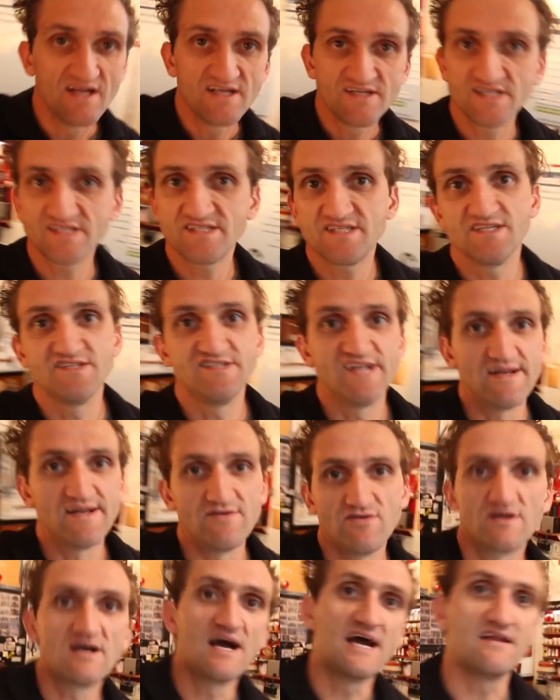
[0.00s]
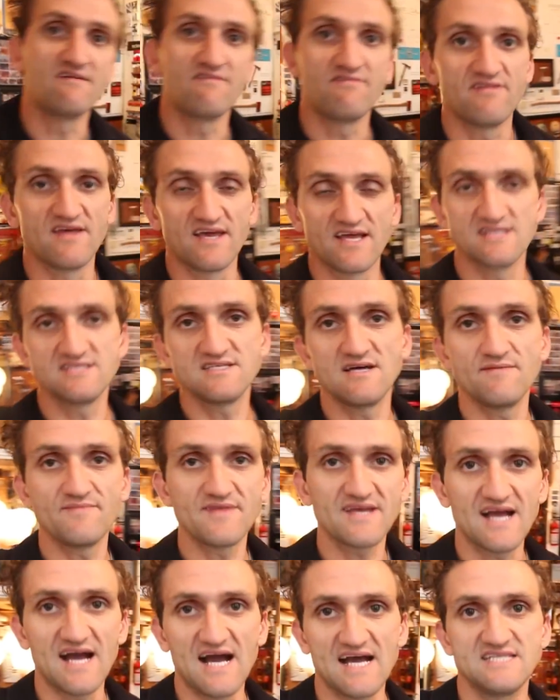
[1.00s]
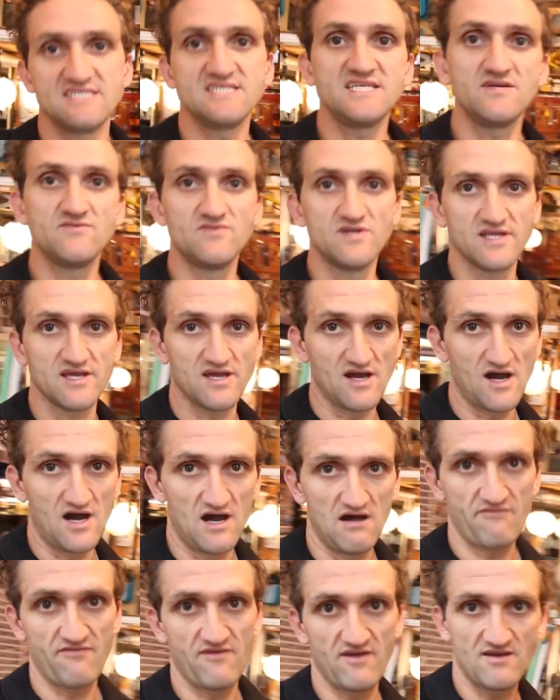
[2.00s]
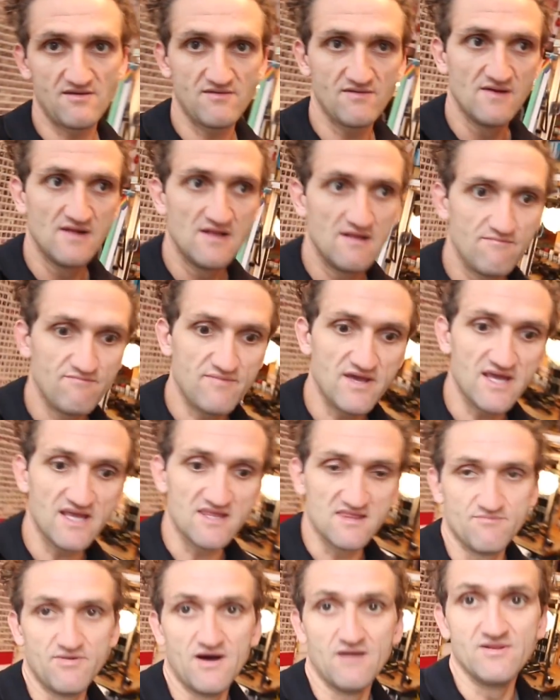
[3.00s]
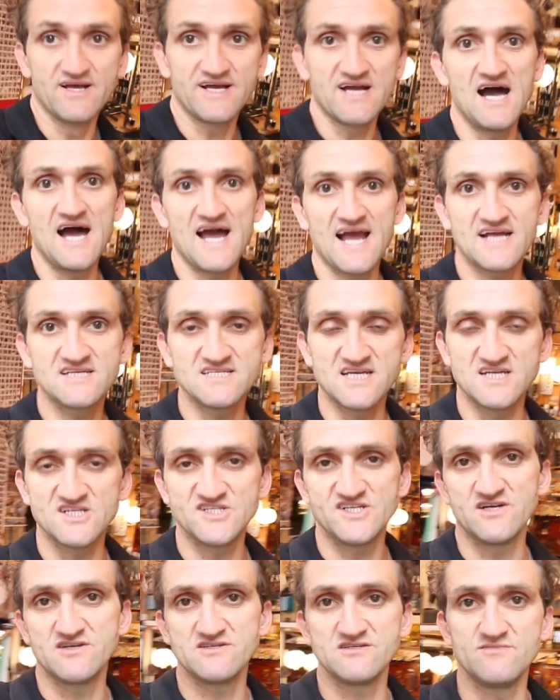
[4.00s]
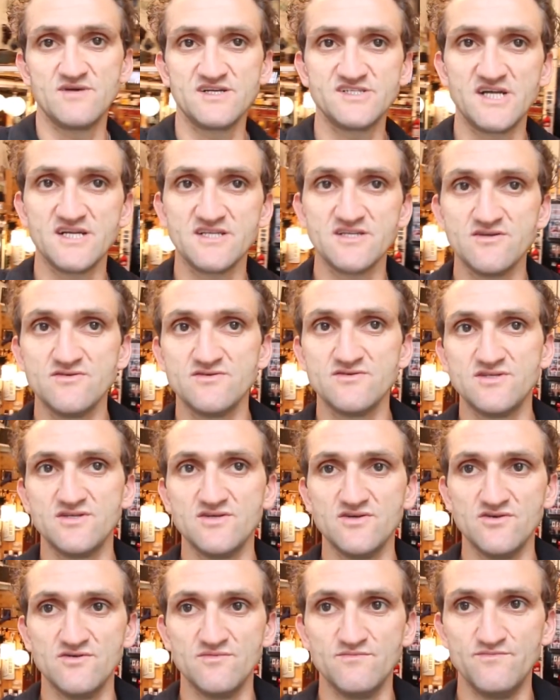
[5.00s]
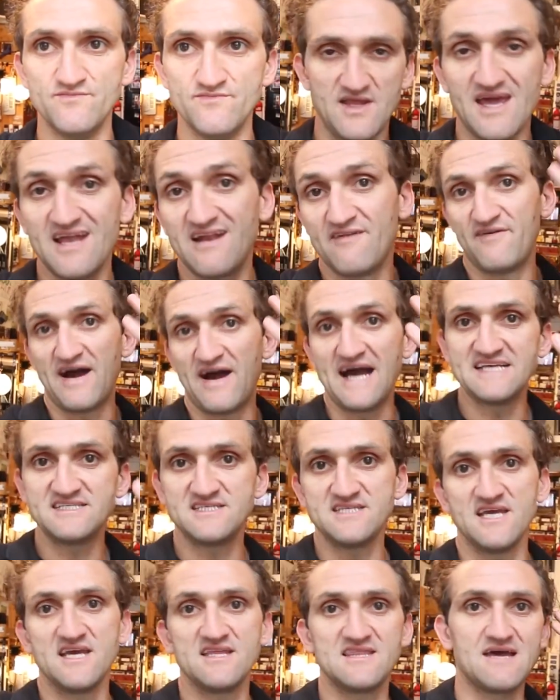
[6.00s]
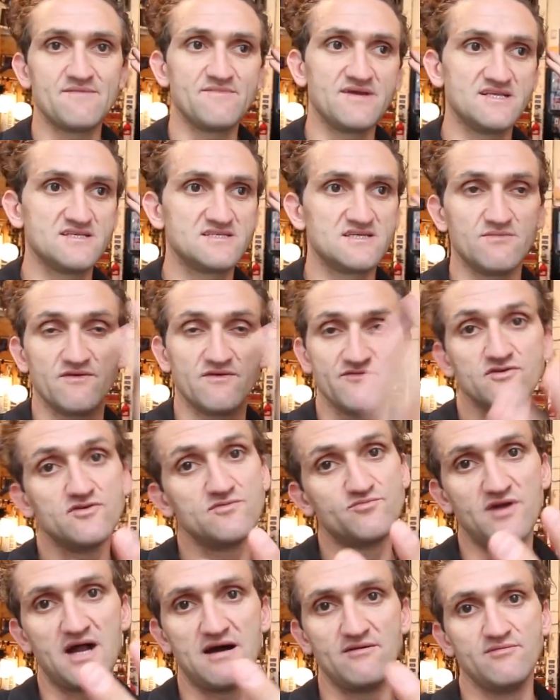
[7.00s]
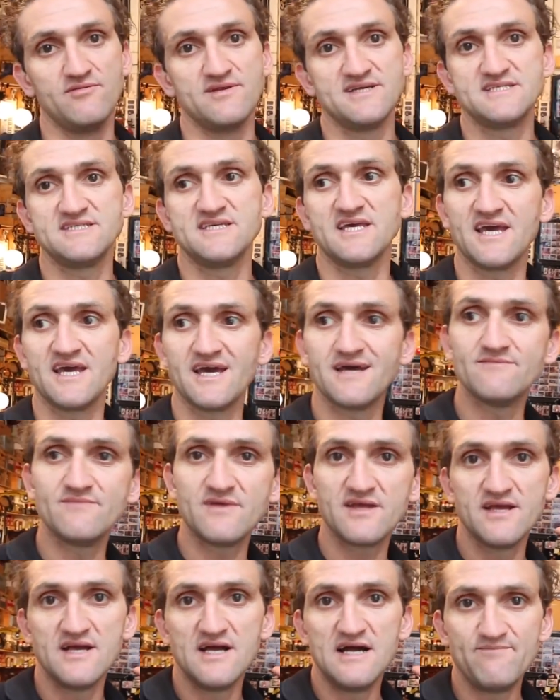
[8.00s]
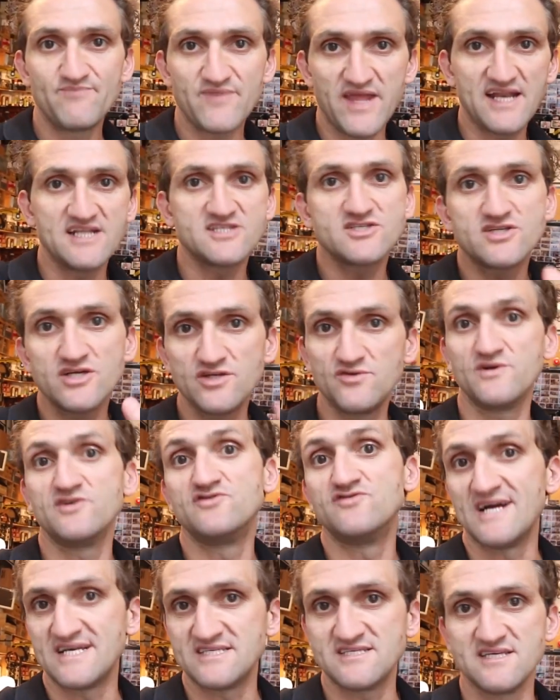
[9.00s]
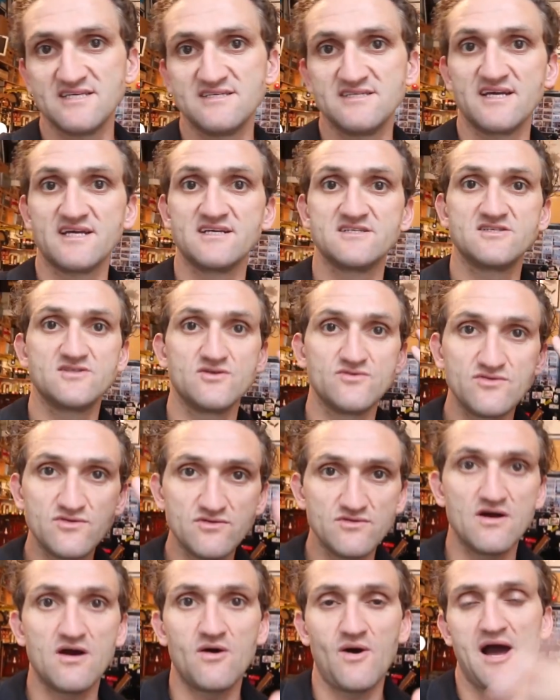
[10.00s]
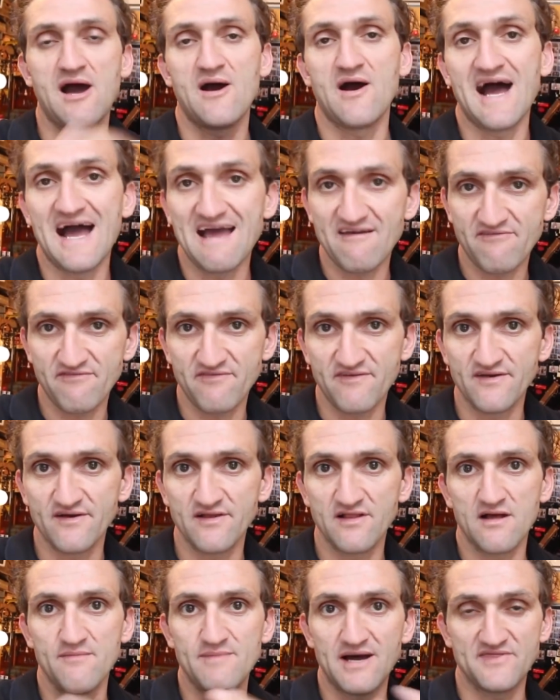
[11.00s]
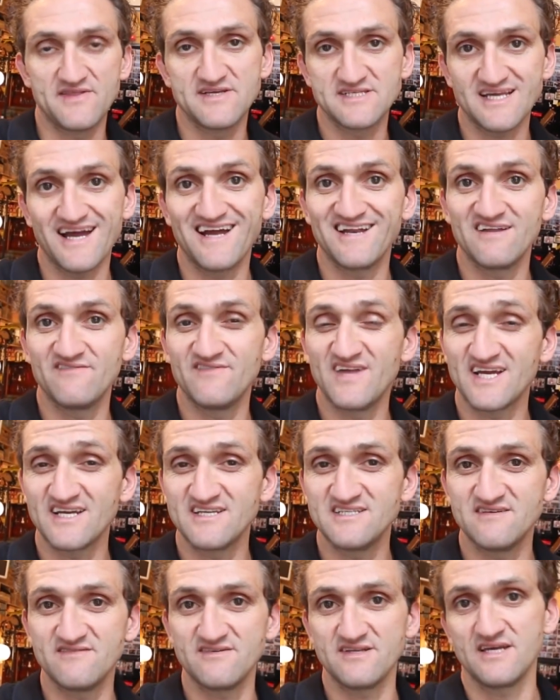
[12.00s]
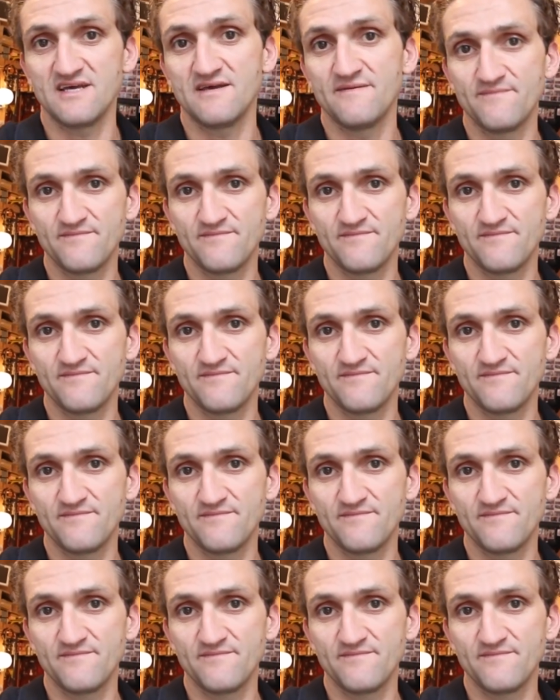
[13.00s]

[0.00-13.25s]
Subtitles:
Just a general kind of thing. It's something I see really often being in the public eye because I share so much on YouTube. And if I see it, that means some of you probably see it. And it's good to address these things so you know how I feel about this kind of negativity.